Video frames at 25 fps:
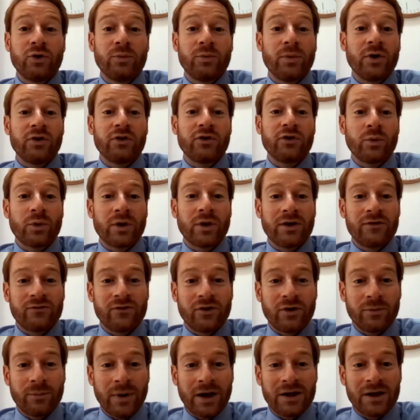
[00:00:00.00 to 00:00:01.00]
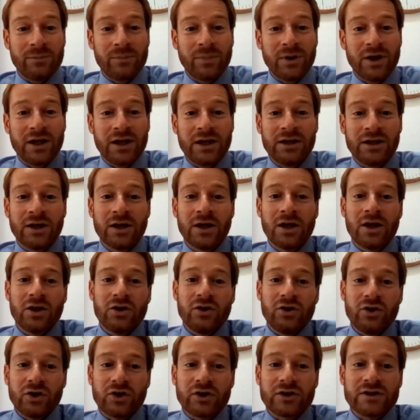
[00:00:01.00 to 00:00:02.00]
months, whatever it may be.
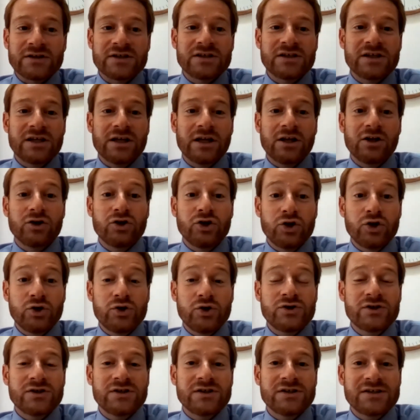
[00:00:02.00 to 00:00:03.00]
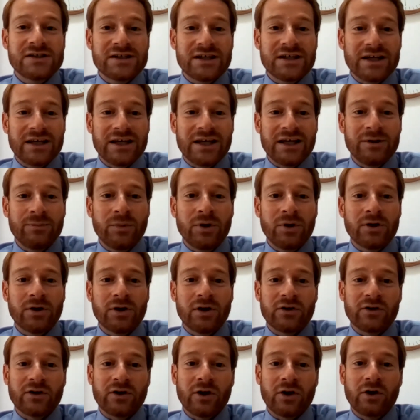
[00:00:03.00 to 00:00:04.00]
You can still use the scheme,
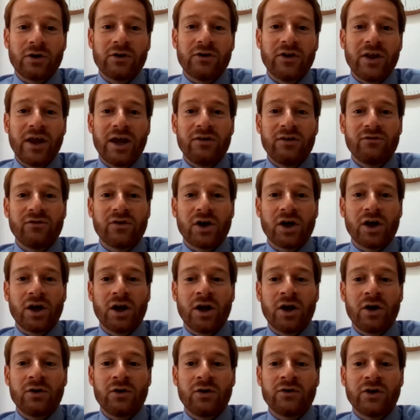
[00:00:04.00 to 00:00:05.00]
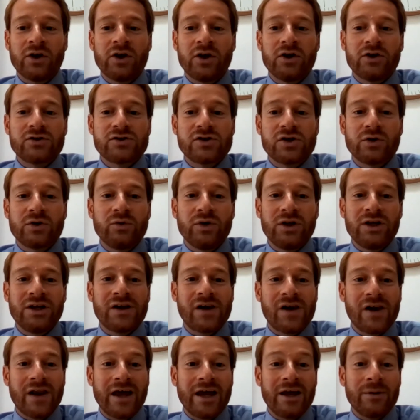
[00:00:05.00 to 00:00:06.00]
as long as they're furloughed, to
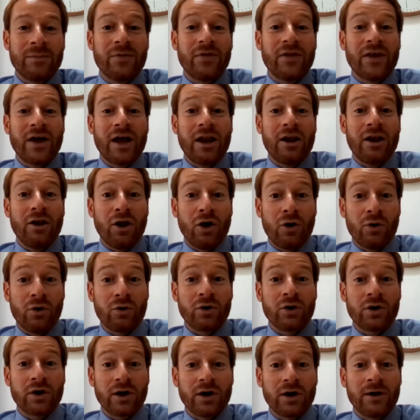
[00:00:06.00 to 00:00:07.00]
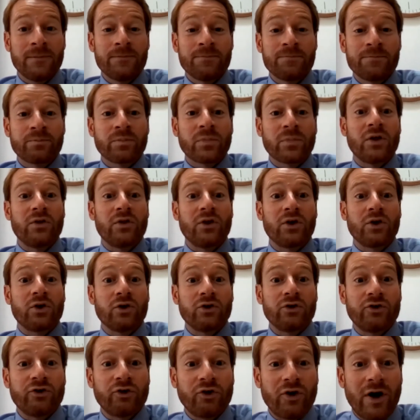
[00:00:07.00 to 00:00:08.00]
reclaim that longer, the
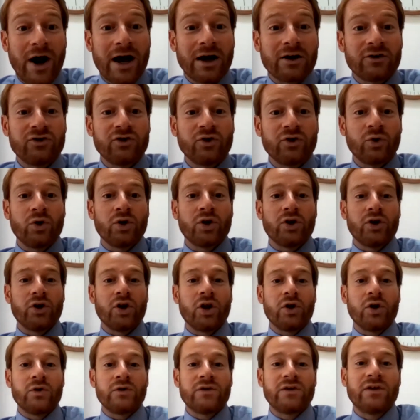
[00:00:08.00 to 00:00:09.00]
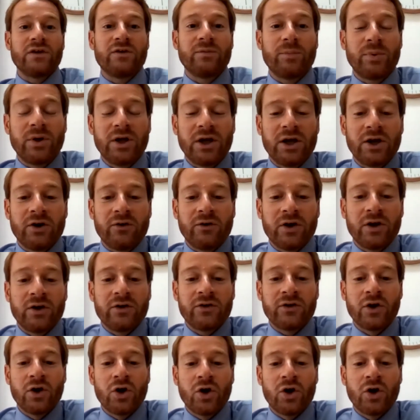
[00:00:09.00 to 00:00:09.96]
contractual notice period